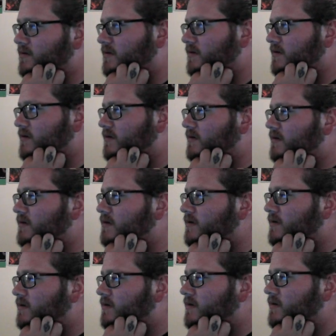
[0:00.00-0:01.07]

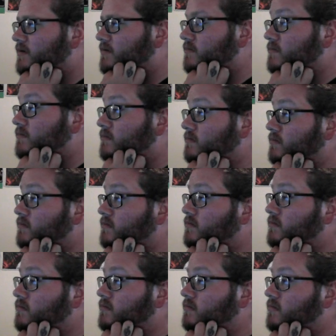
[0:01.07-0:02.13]

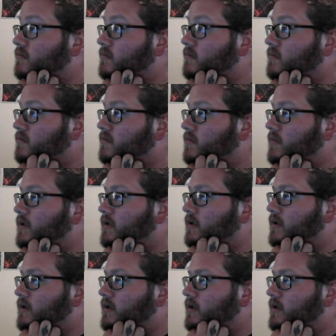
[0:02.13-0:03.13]
Nothing is said.